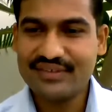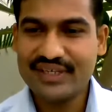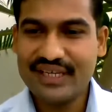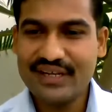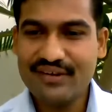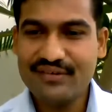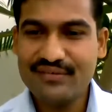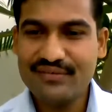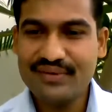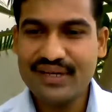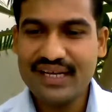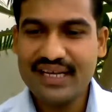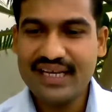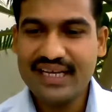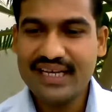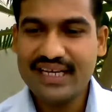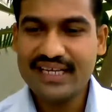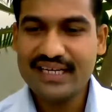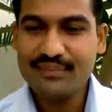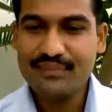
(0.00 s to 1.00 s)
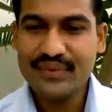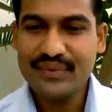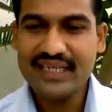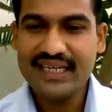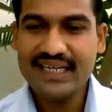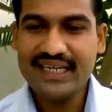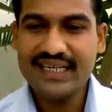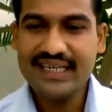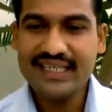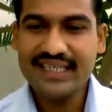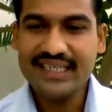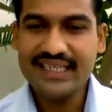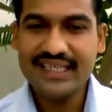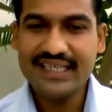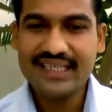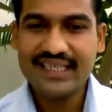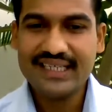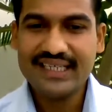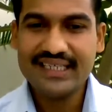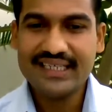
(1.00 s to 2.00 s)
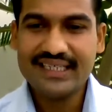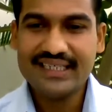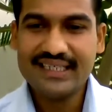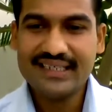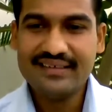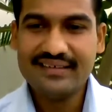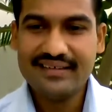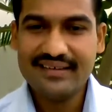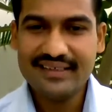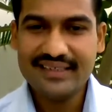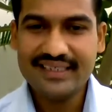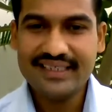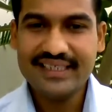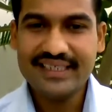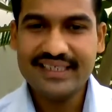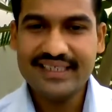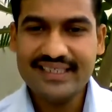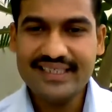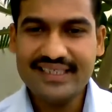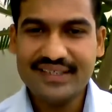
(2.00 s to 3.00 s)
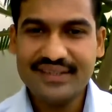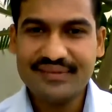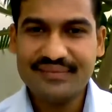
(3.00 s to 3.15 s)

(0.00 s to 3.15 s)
We have repeatedly learning it.